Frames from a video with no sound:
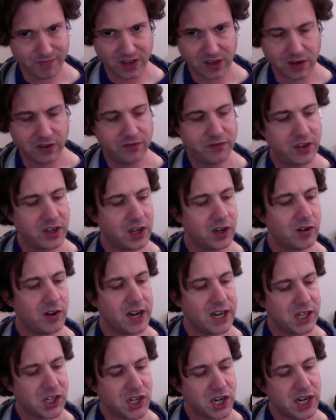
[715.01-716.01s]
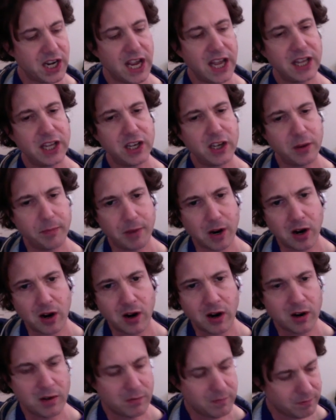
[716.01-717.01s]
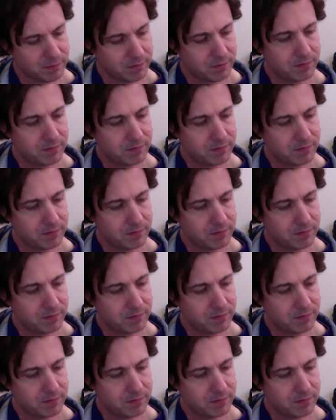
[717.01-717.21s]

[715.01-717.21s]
configuration, and then you bar